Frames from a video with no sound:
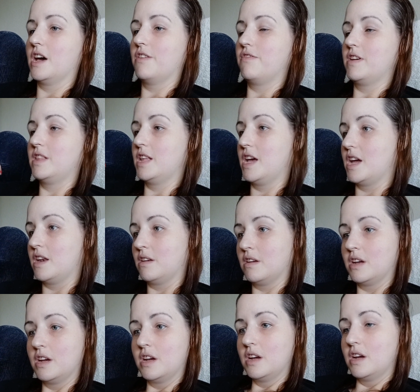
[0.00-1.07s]
and then
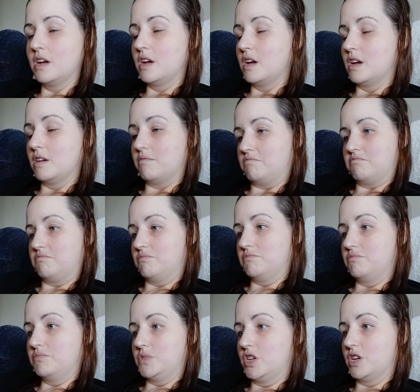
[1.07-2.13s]

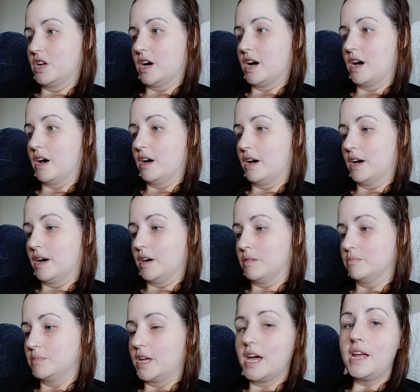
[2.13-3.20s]
you're not
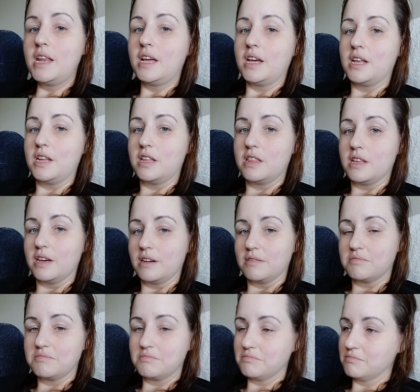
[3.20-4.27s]
gaining
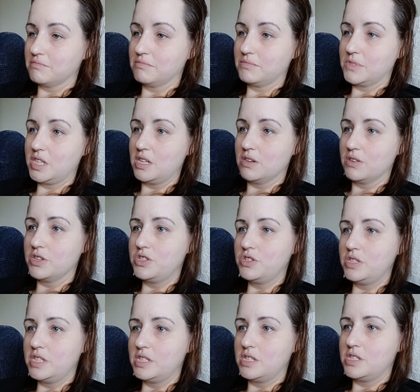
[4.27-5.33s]
anything. you know, because you
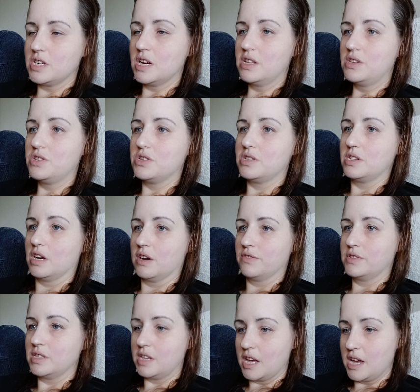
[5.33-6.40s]
need to challenge yourself
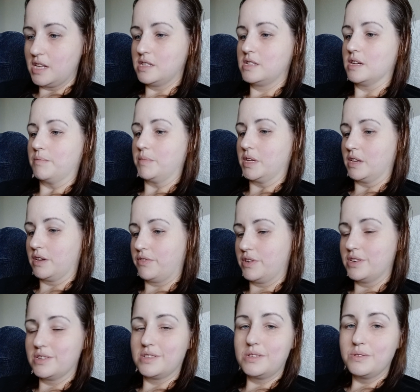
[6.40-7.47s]
to gain something. If you're
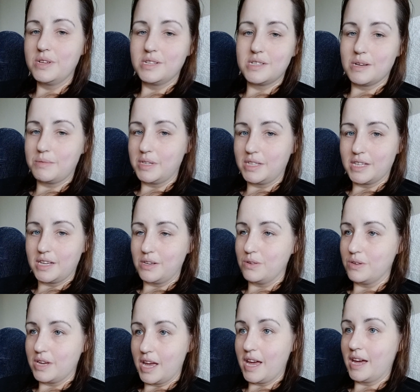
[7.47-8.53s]
just doing something that you
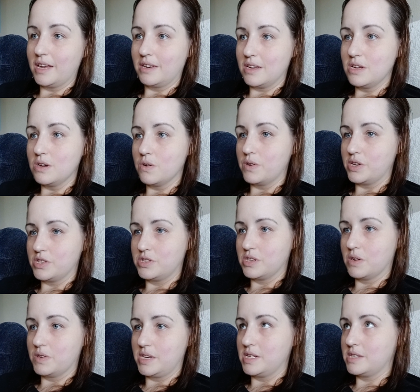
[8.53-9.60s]
can do and it's
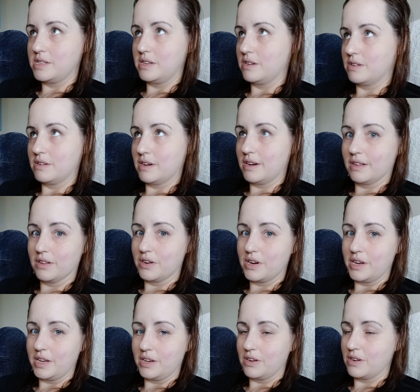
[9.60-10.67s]
so easy, you're not
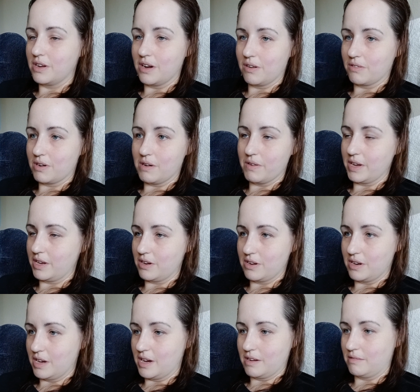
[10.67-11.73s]
learning, you're not growing, you're
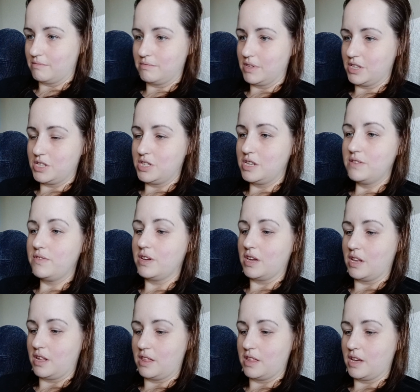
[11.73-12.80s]
not achieving
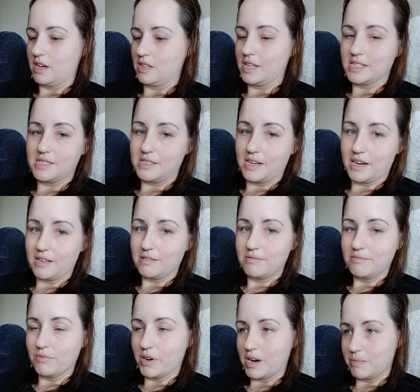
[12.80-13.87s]
anything. And that's not
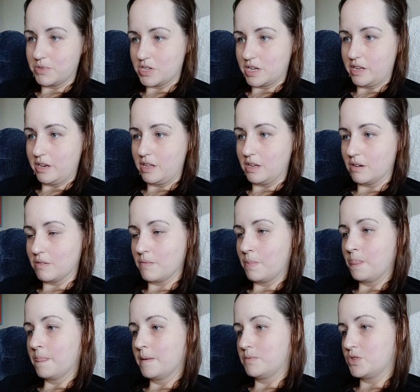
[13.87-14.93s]
what I'm trying to do.
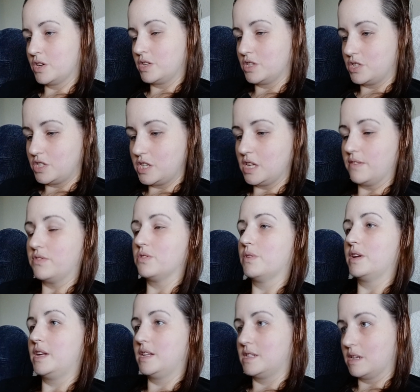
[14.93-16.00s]
I'm trying to achieve, so I
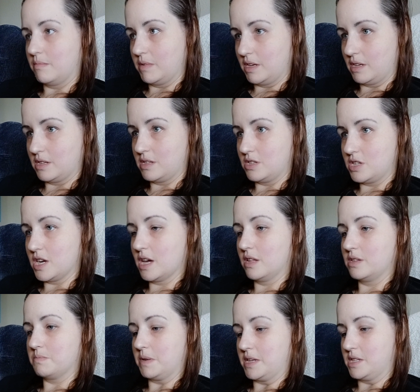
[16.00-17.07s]
need something to
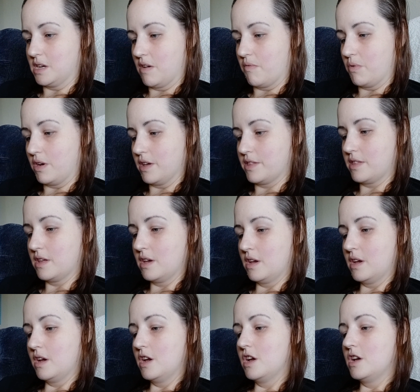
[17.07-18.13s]
challenge myself with.
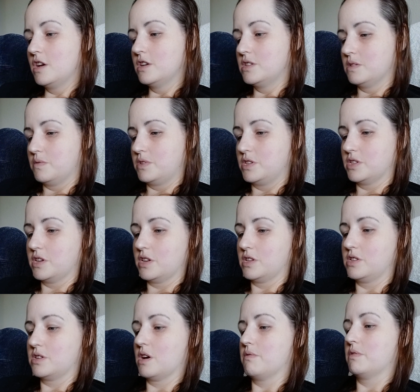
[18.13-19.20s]
So we're just going to
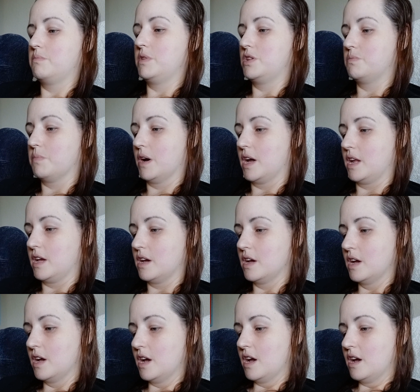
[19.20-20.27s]
start with Beachbody.
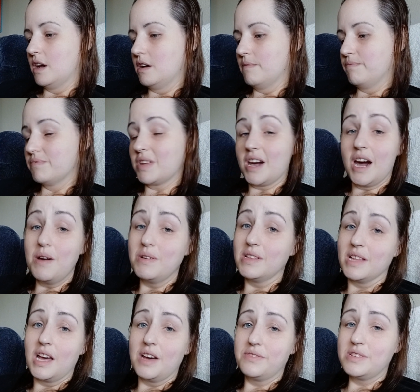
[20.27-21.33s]
I would
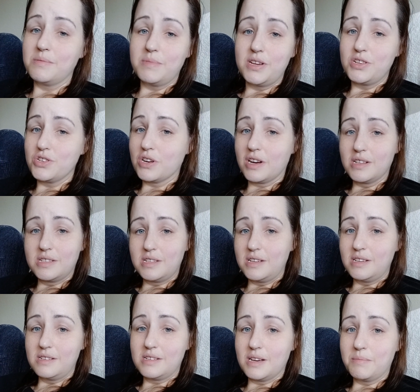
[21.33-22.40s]
love to meet
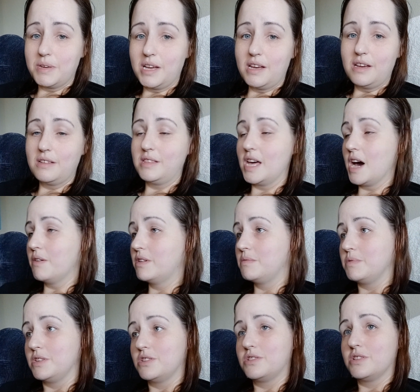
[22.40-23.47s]
Shanti someday. That would
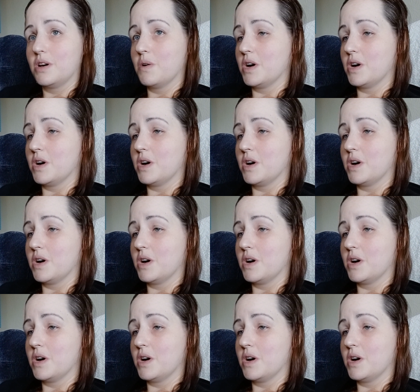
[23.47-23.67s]
be so